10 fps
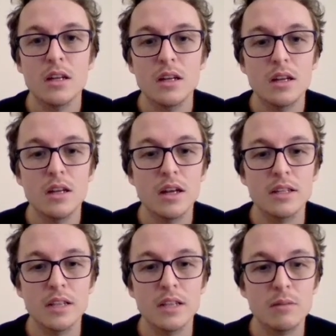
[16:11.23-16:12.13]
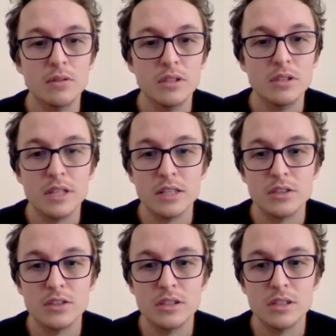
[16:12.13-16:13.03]
And yep, good
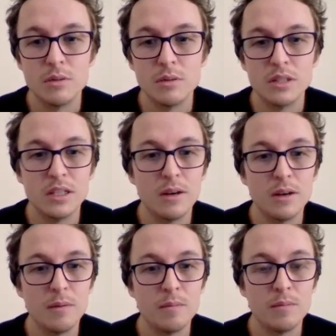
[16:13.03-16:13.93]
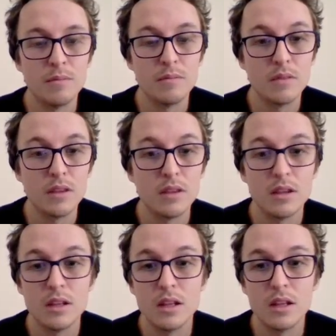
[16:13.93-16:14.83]
textures. Some of the
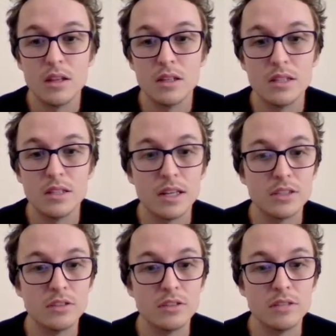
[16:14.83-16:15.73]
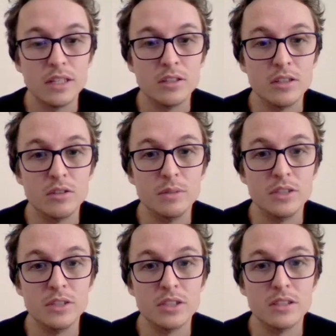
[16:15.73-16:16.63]
texturing could be
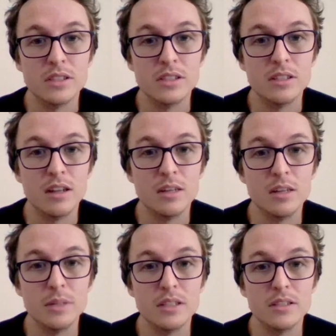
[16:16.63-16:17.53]
adjusted slightly because